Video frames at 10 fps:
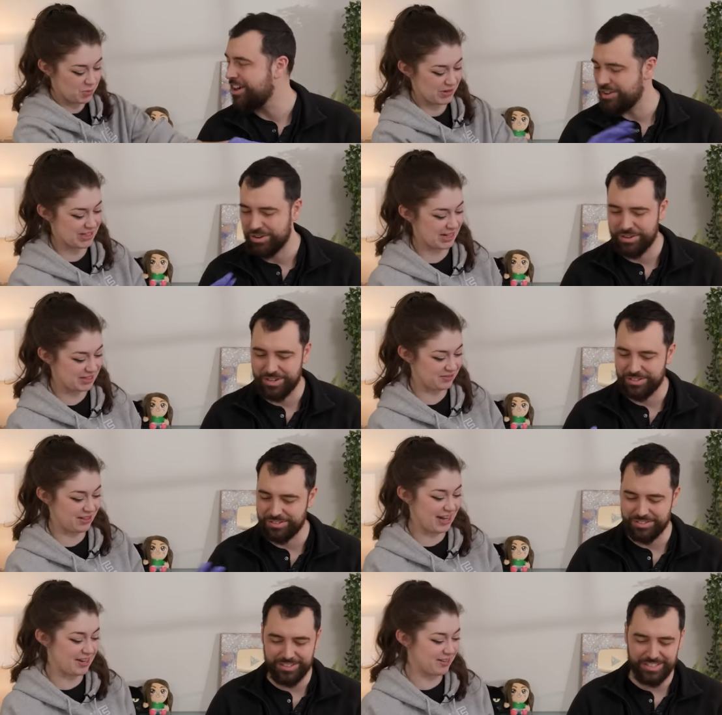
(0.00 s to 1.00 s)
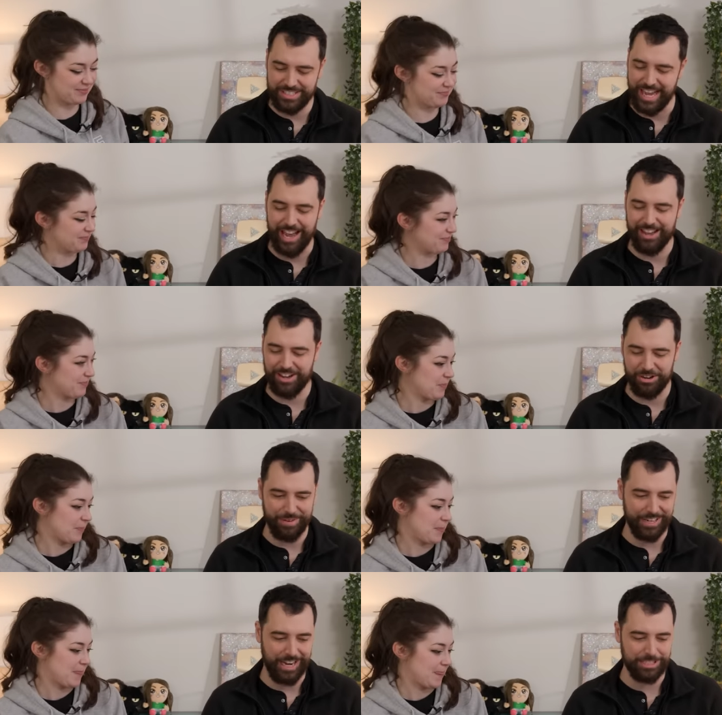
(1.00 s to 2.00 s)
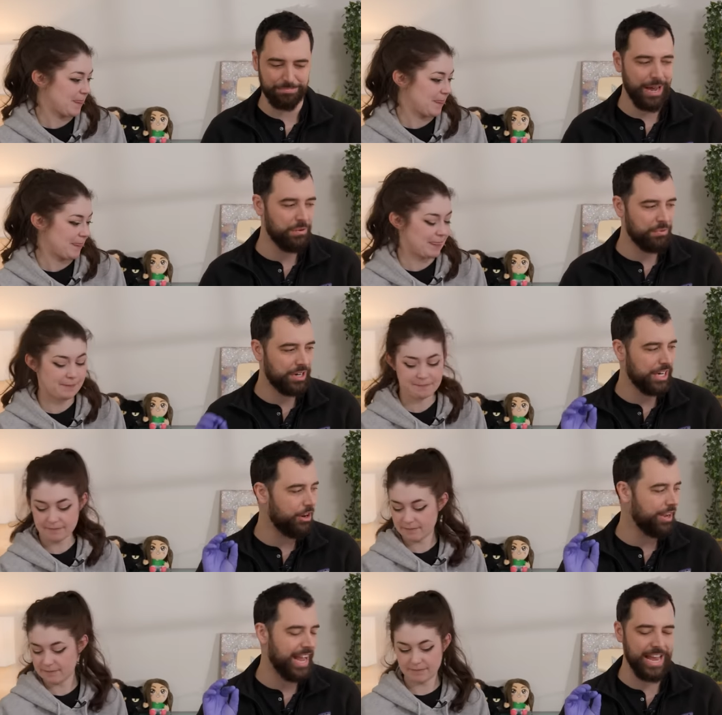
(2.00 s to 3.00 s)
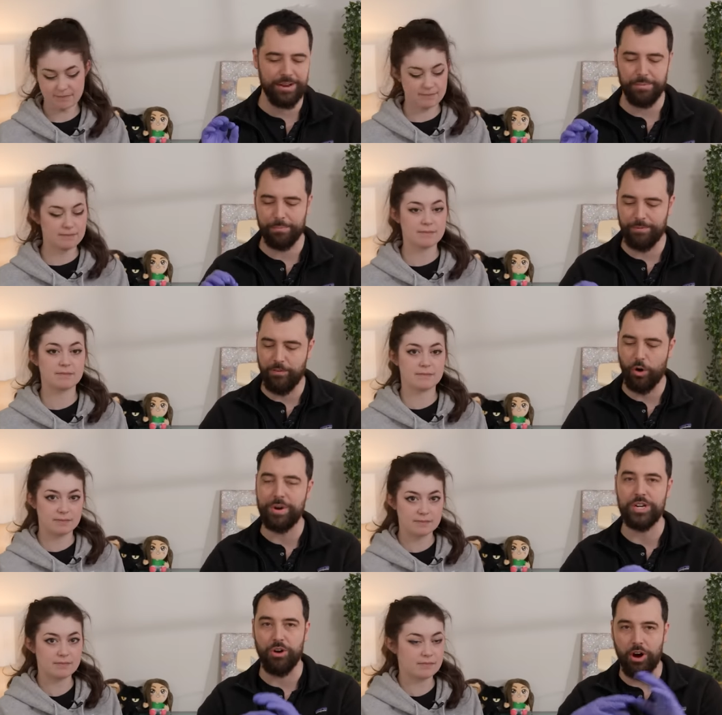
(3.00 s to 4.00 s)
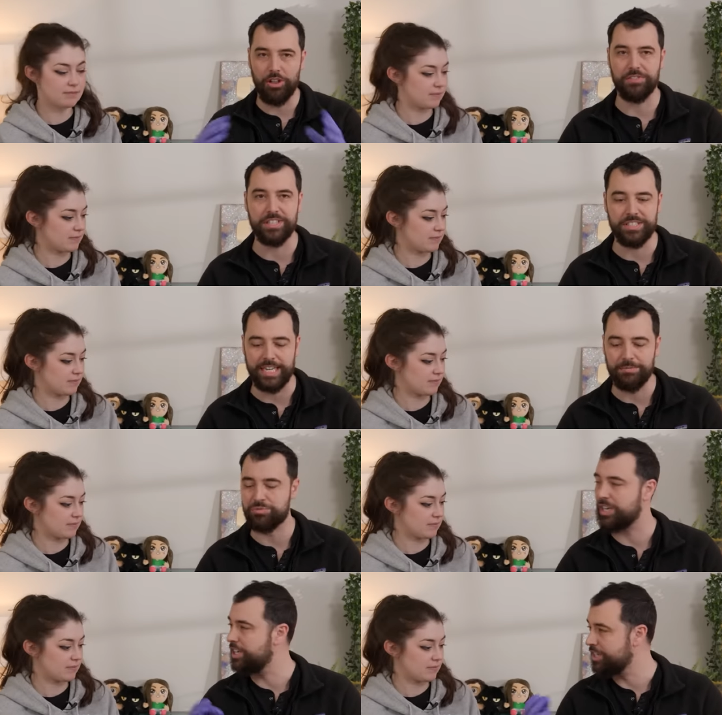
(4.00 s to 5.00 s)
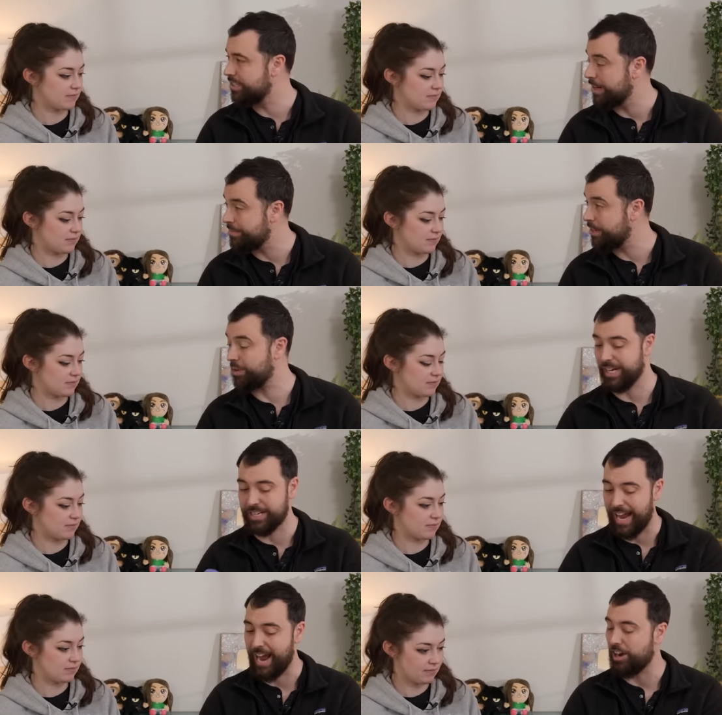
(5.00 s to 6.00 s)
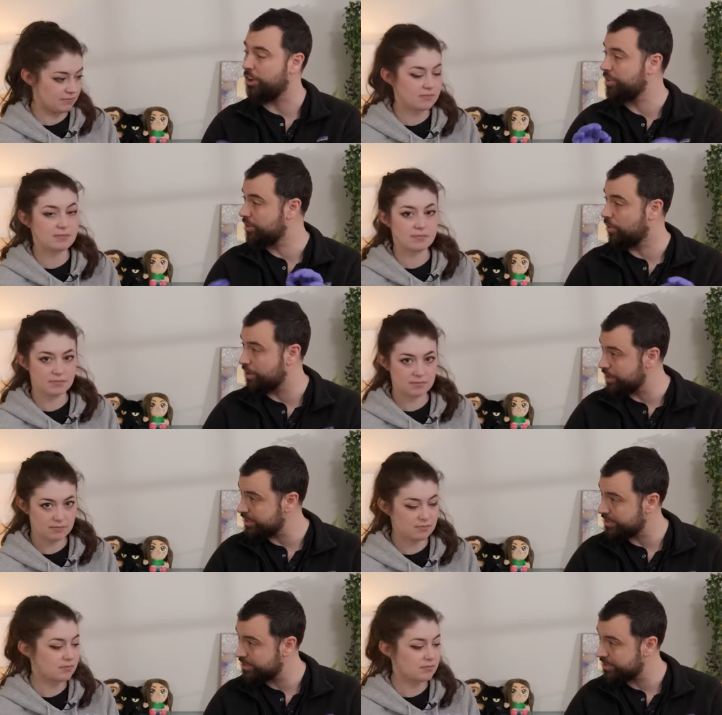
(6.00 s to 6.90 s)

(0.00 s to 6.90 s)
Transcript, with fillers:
Speaker 1: protective layer.
Speaker 2: Yeah, oh my gosh. But we're gonna go ahead, before we do all of the seams, we're gonna do the same thing. We're gonna tack all the corners